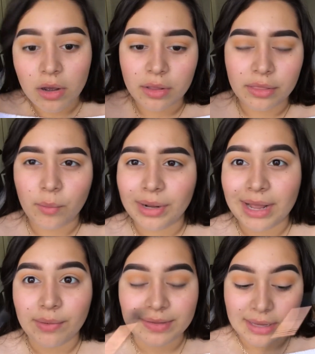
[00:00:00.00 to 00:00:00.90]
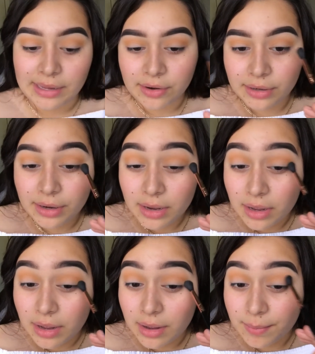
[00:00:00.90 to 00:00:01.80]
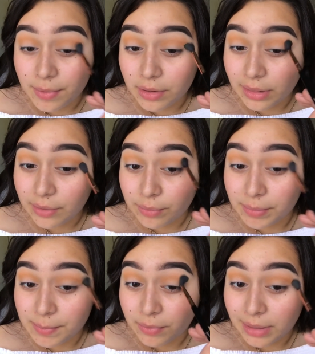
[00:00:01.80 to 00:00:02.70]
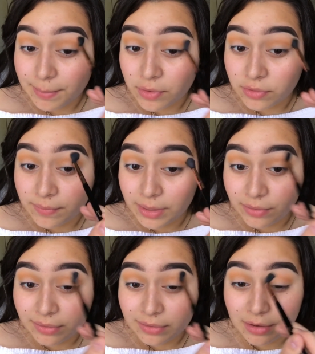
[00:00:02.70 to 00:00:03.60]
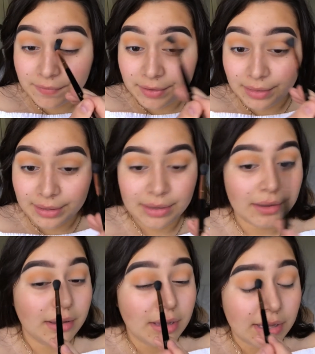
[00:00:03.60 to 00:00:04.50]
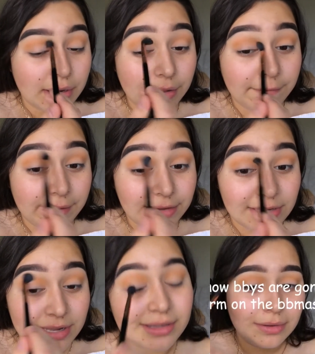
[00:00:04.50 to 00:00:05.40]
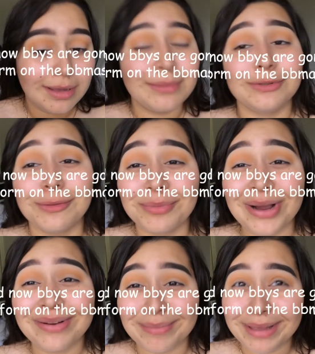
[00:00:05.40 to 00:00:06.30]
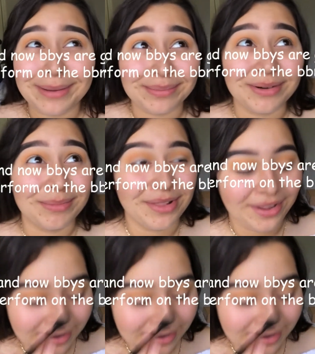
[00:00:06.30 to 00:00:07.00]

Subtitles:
on the one that was aired, but like when people like post videos and stuff, you like hear the fan chants. I'm so proud. I'm like a proud mother.